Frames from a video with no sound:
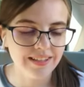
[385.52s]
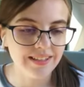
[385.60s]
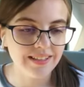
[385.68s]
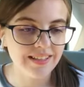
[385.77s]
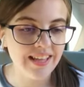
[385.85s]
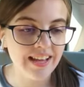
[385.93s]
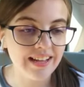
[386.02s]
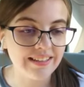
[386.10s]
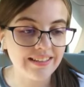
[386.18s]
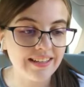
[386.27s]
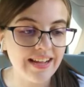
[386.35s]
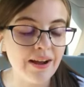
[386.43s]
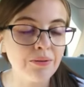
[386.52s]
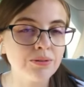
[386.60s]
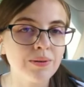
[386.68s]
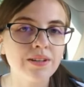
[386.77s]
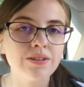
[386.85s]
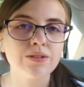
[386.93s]
Yeah, like, I was
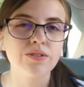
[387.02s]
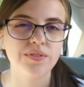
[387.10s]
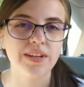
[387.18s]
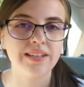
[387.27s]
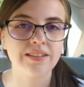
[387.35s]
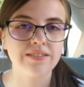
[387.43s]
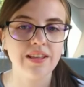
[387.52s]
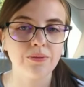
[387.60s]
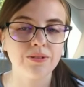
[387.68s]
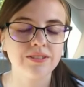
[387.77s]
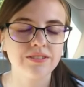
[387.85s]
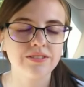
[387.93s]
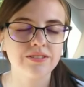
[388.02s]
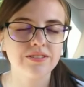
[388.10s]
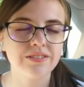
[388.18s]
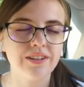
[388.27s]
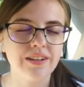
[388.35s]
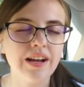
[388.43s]
one of those fans that was
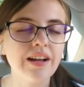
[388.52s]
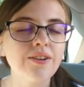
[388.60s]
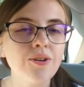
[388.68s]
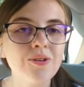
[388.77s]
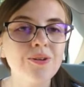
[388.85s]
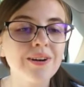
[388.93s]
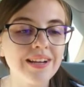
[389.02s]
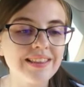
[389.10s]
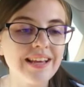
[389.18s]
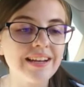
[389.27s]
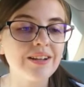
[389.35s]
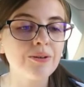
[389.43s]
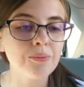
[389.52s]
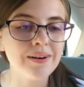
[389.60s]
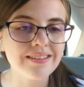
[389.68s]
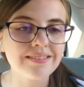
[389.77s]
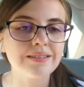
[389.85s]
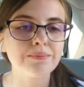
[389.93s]
annoyed that it
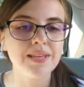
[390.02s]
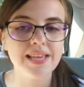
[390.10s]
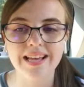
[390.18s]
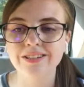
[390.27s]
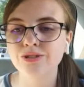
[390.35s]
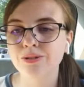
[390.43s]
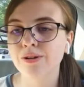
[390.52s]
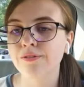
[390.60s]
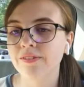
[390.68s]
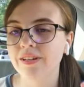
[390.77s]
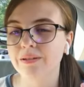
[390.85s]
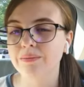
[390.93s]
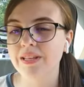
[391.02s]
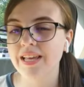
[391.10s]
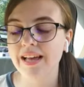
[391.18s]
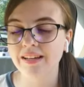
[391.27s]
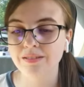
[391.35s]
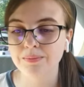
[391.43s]
wasn't Pietro from the
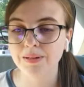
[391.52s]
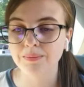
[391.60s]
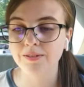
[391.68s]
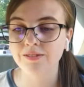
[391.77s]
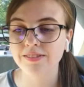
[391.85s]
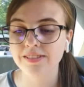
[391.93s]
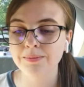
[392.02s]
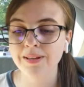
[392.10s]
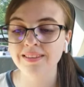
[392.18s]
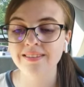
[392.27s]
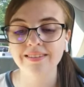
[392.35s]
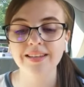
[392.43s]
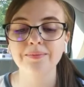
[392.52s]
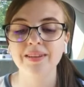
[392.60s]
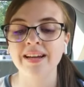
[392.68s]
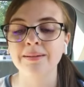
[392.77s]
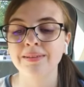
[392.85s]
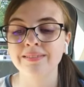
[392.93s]
X-Men movies, but at the same
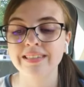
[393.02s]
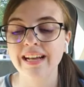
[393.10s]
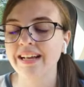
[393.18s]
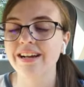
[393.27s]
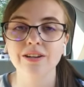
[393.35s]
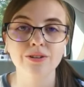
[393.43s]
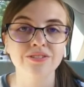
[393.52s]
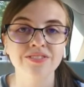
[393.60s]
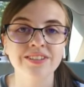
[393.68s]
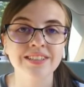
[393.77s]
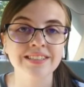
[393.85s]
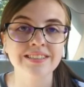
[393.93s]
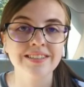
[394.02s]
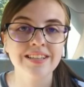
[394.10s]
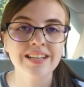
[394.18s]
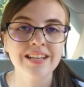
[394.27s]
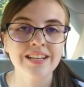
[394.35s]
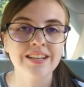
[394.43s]
time, I got over it.
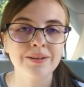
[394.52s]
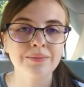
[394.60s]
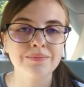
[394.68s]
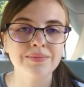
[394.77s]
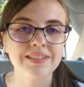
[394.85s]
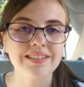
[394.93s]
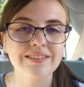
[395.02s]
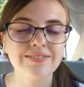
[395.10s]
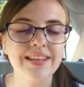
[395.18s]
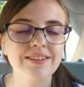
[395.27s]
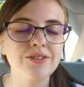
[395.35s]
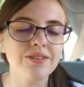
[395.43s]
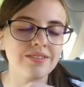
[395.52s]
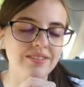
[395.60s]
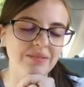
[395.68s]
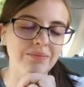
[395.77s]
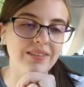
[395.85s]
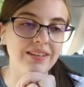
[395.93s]
But if they do the
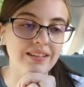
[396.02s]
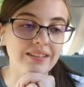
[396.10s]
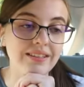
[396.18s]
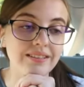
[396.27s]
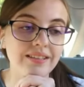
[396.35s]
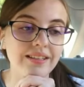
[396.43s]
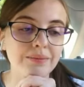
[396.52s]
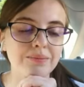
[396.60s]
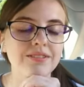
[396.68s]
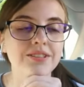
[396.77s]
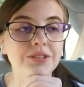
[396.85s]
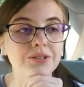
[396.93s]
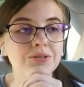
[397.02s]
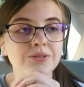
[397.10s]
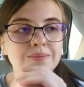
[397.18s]
same thing in the MCU,